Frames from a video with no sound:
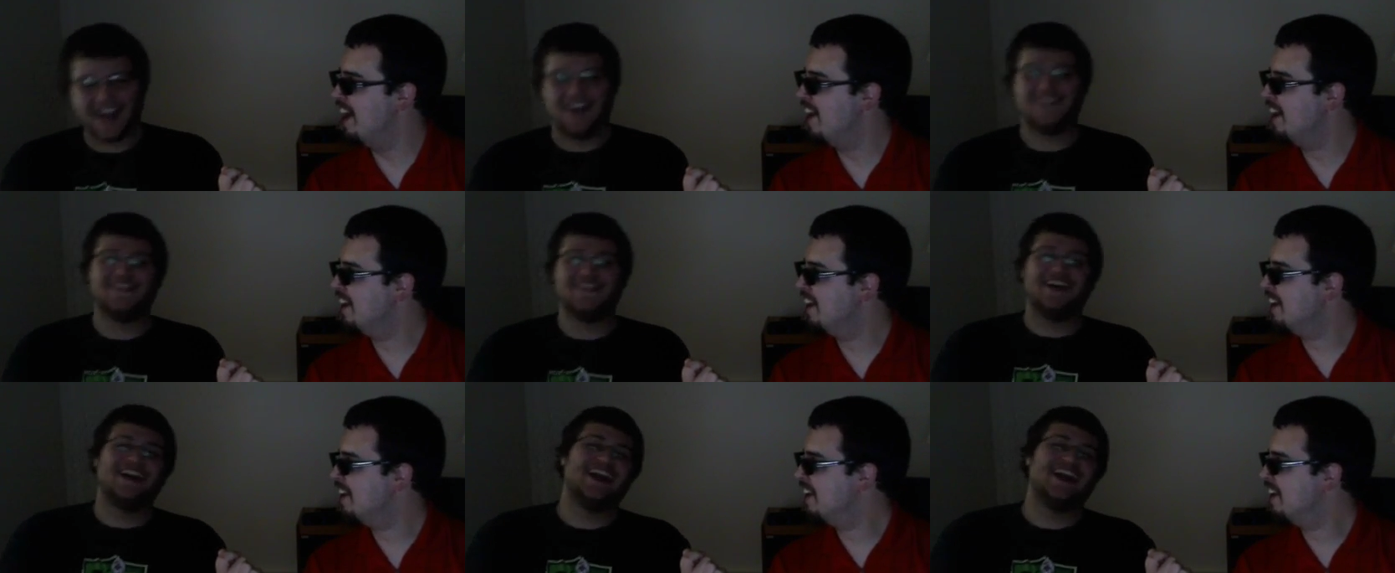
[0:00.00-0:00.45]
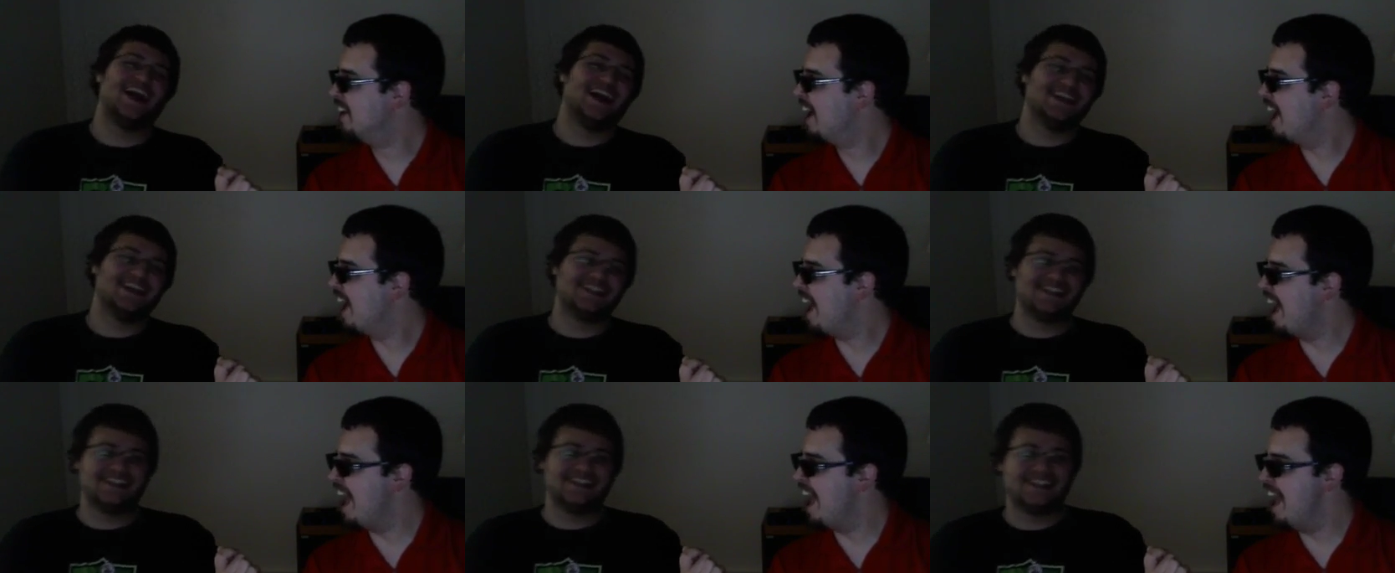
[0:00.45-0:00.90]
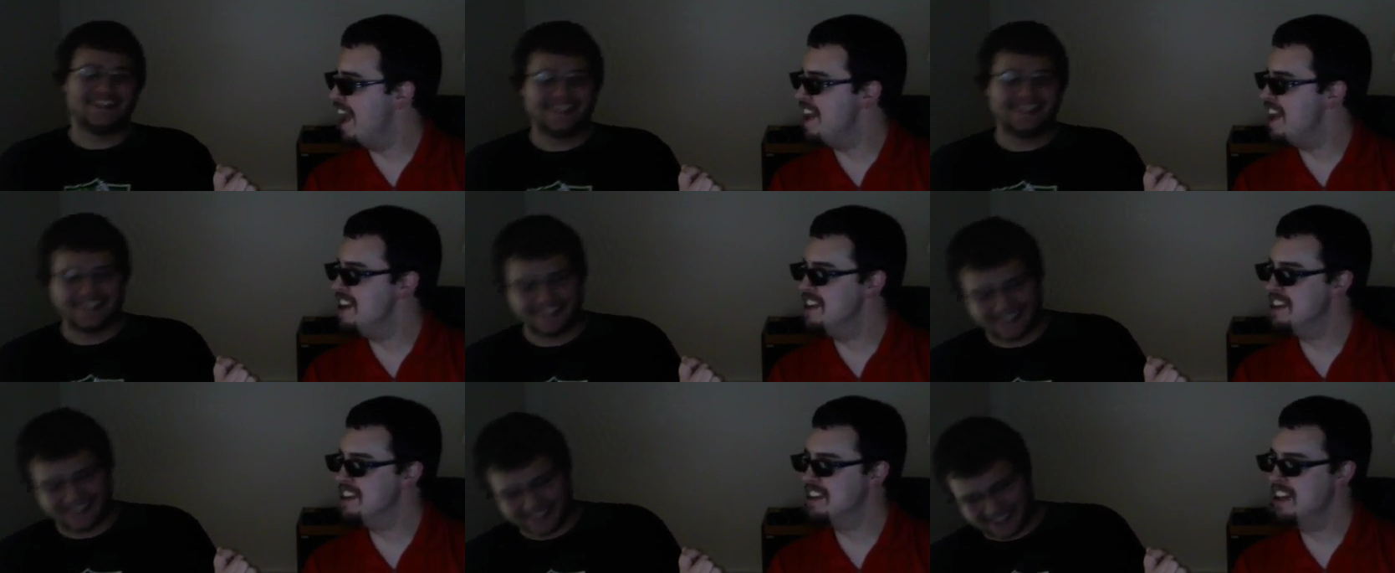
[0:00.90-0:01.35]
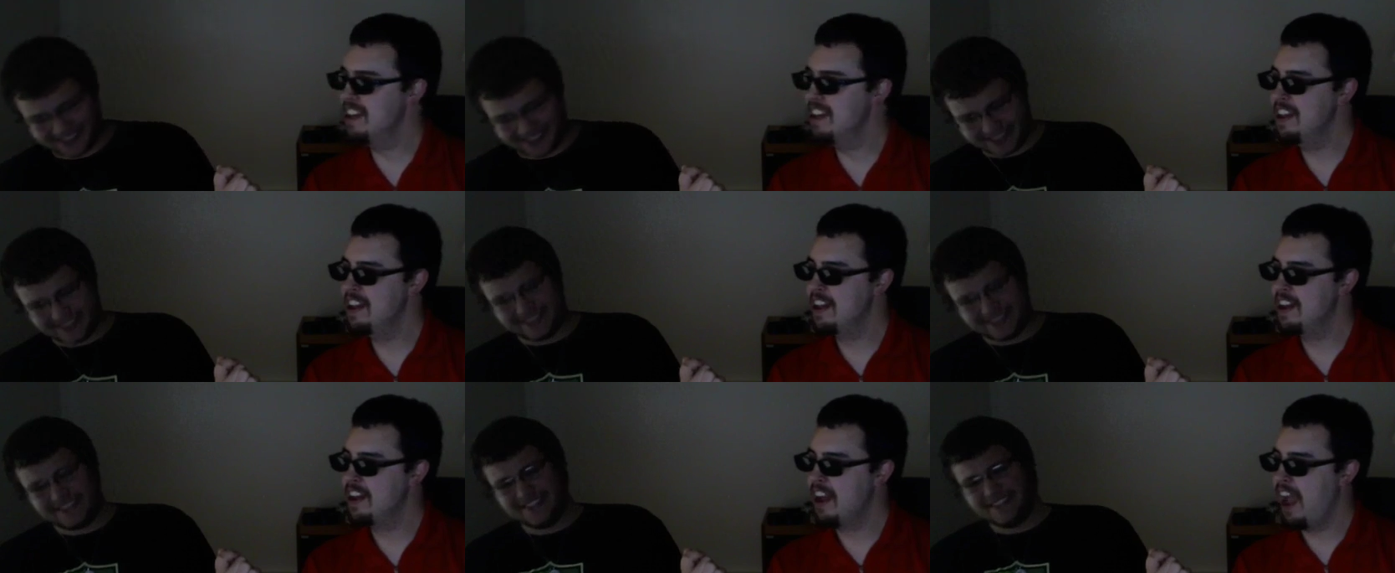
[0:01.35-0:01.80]
Speaker 1: my gosh and
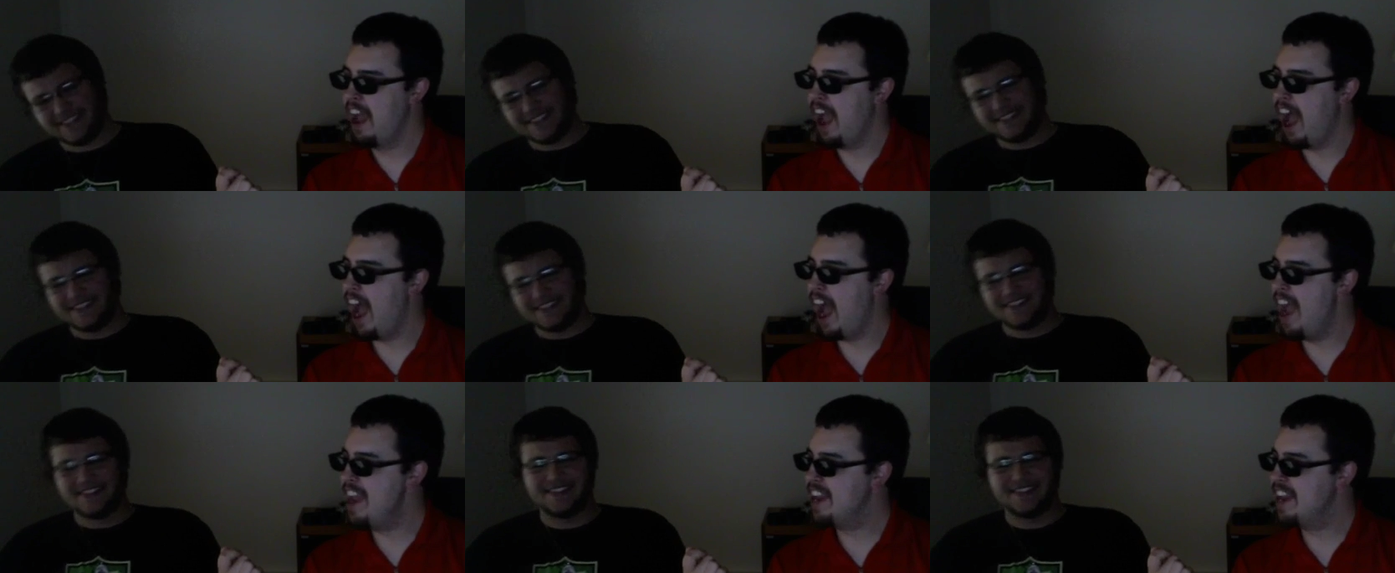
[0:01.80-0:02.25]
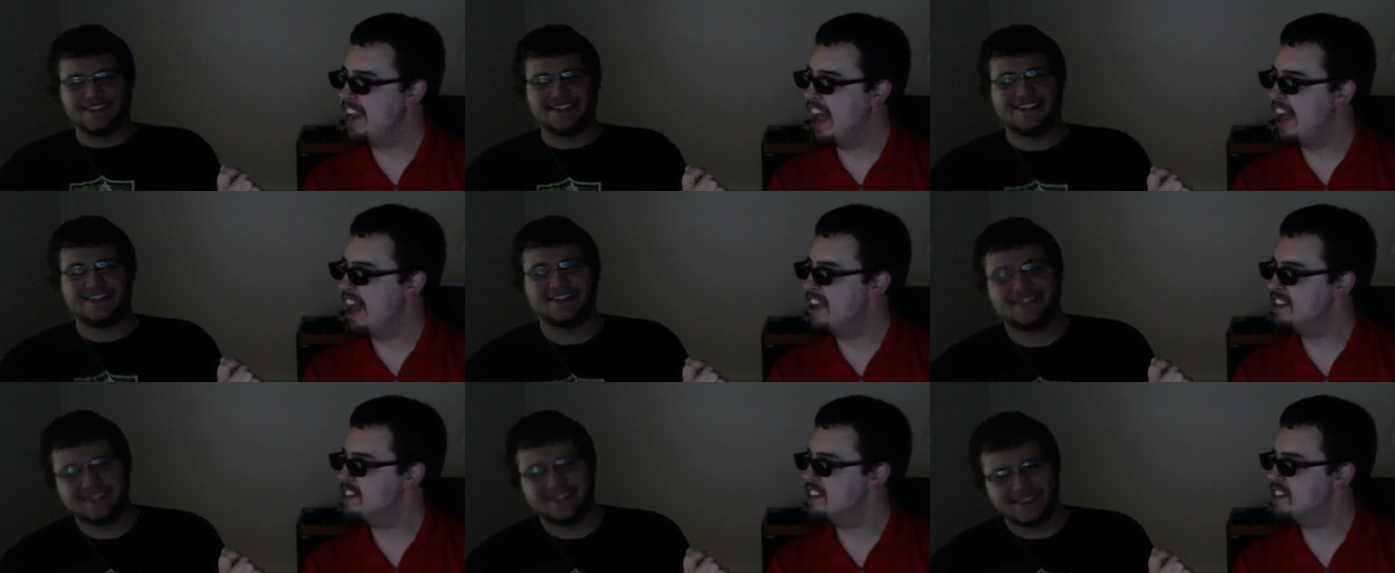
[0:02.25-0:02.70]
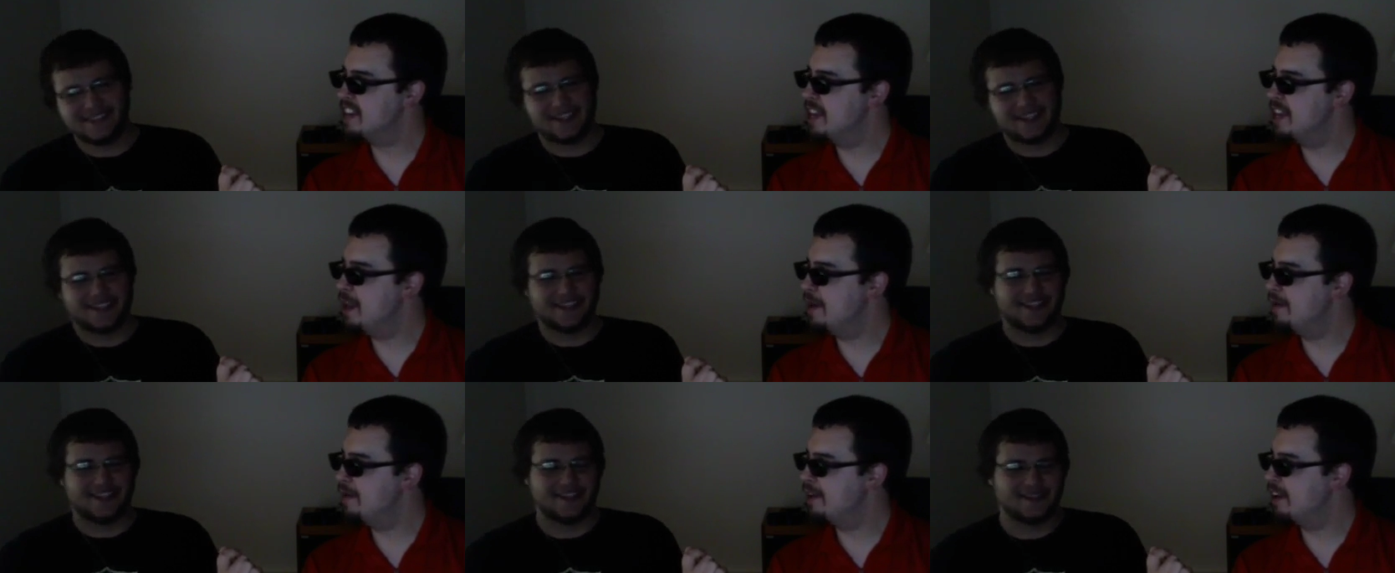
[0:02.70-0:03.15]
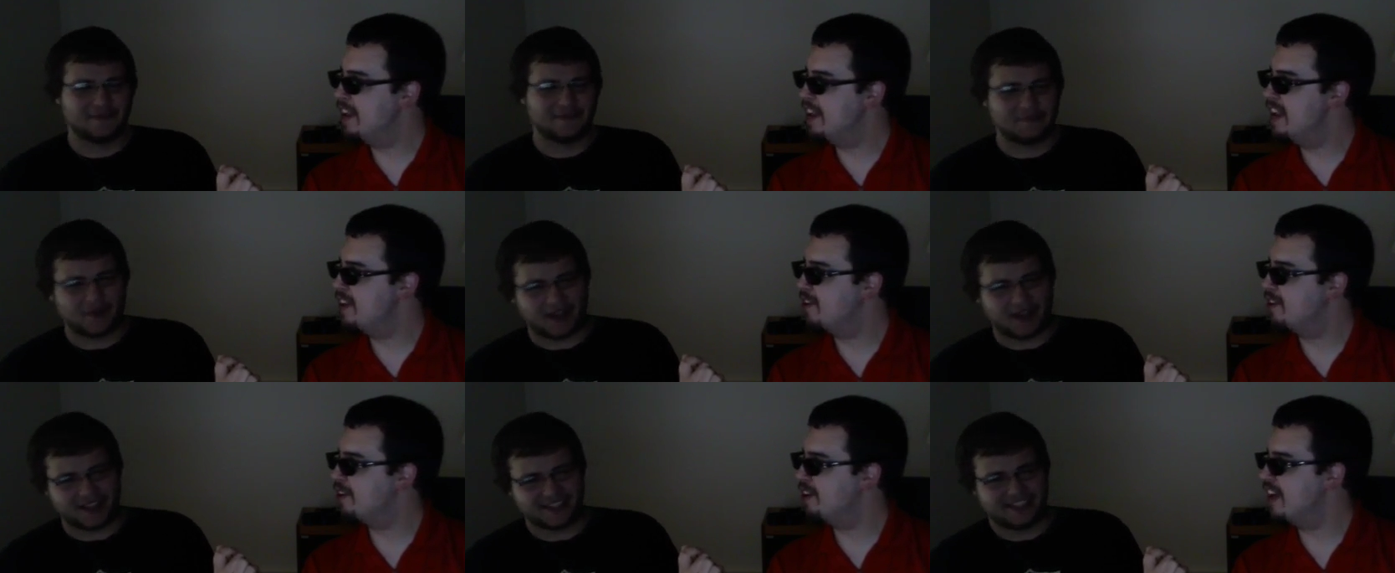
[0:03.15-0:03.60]
I guess the, he, the he
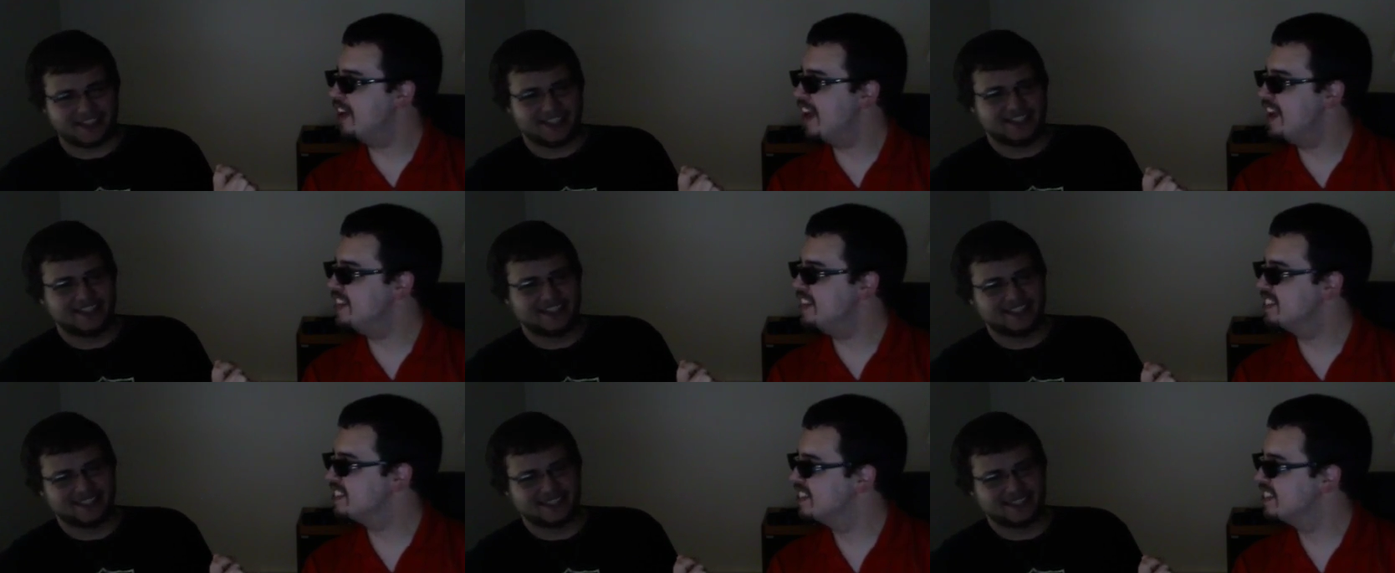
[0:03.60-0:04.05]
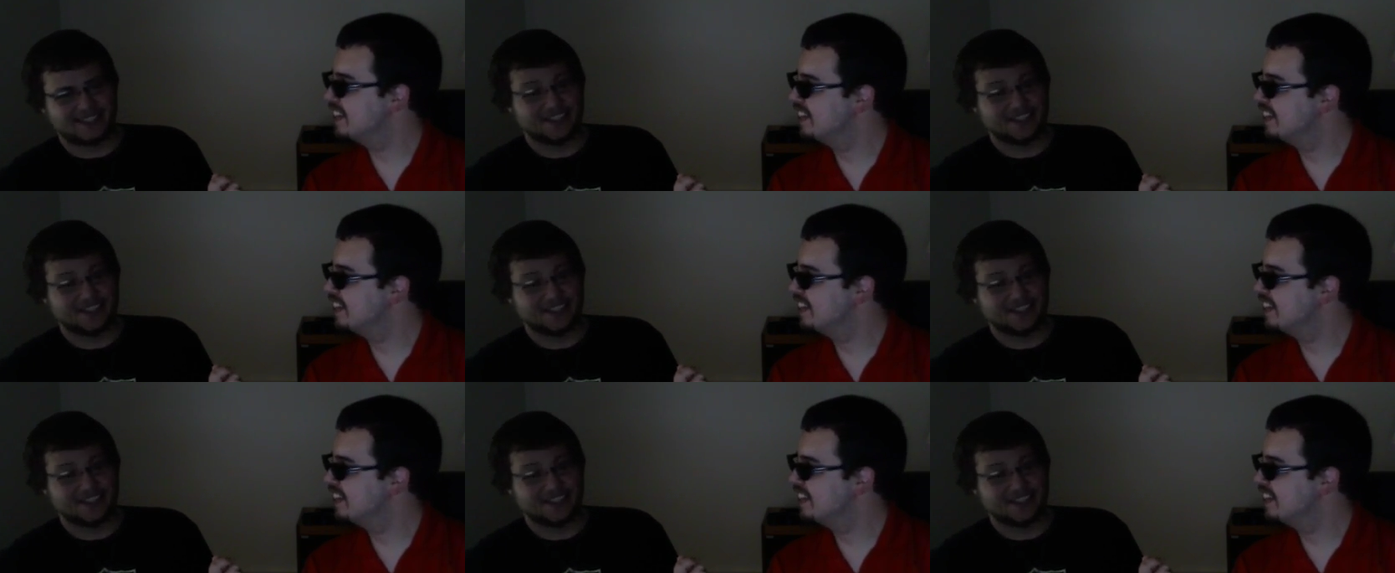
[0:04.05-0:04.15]
boss's creates,